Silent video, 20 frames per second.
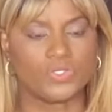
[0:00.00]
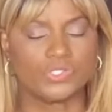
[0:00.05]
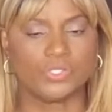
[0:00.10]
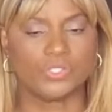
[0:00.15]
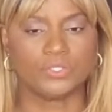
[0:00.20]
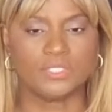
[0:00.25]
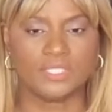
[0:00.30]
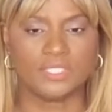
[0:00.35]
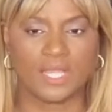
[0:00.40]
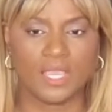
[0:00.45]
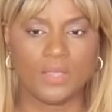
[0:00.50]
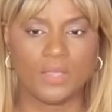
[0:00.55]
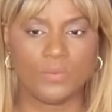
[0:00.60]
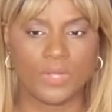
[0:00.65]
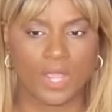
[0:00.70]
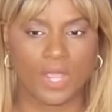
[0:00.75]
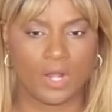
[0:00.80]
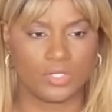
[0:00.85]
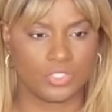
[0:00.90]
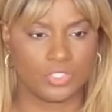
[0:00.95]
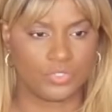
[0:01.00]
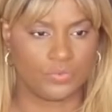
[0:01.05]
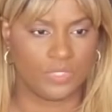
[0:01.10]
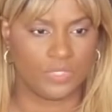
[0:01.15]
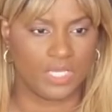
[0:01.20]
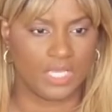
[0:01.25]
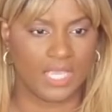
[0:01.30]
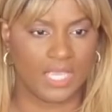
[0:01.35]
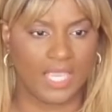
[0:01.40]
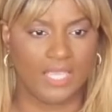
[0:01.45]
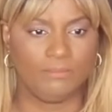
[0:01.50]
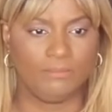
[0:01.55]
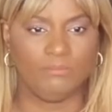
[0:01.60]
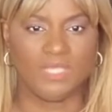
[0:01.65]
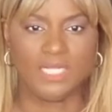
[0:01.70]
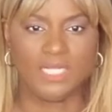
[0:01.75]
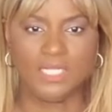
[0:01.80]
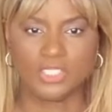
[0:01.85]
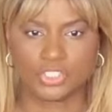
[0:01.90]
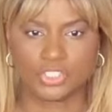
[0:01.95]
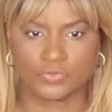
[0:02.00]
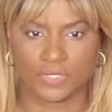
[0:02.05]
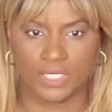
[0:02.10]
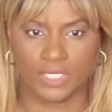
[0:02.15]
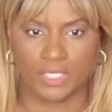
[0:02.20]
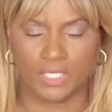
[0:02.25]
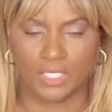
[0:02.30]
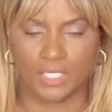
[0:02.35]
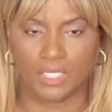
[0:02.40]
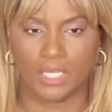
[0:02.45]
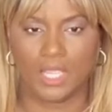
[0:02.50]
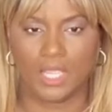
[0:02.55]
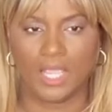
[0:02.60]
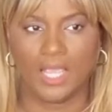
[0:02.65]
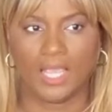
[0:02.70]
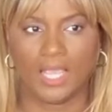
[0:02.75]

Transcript: So today we are doing a mini training,